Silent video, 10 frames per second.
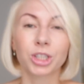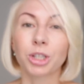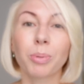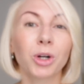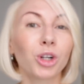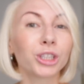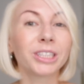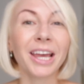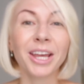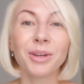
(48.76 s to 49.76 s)
Typical
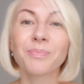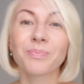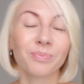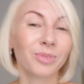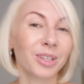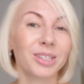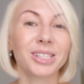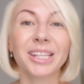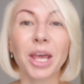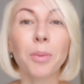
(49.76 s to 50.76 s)
day,
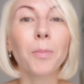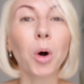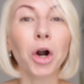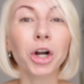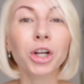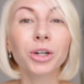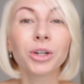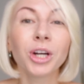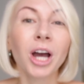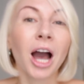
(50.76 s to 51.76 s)
same park.
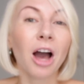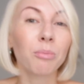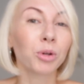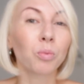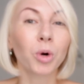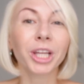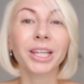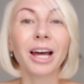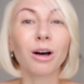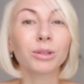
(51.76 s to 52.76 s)
I've been
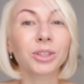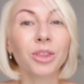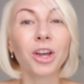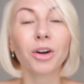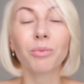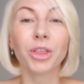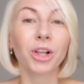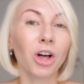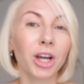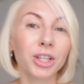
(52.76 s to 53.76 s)
working out there with
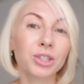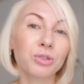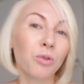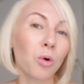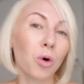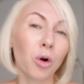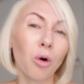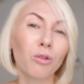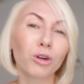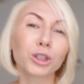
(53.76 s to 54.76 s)
clients for
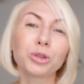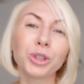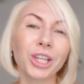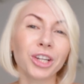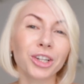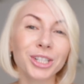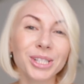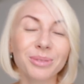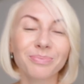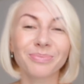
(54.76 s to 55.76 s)
over 2
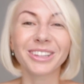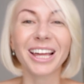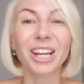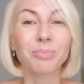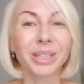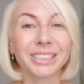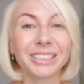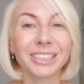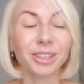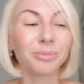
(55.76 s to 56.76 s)
years, not a big
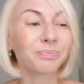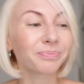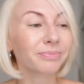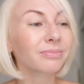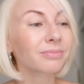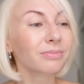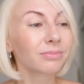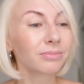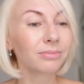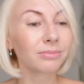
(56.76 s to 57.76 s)
deal.
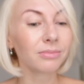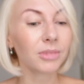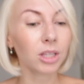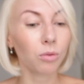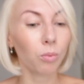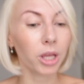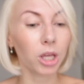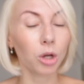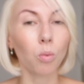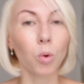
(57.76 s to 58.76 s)

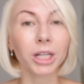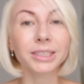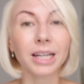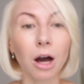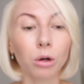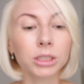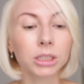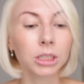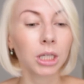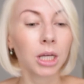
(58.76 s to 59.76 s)
We worked out
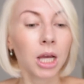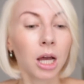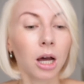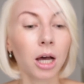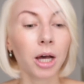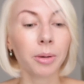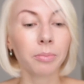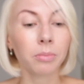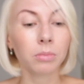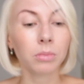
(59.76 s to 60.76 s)

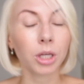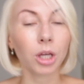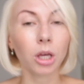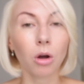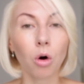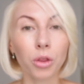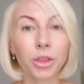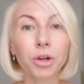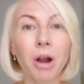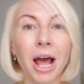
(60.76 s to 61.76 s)
on
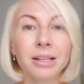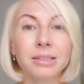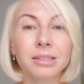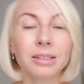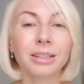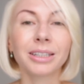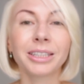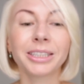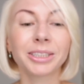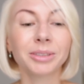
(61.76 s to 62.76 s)
the grass,
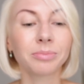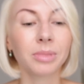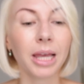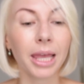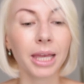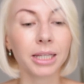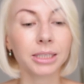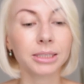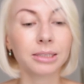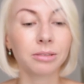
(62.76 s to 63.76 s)

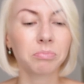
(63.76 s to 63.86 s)
and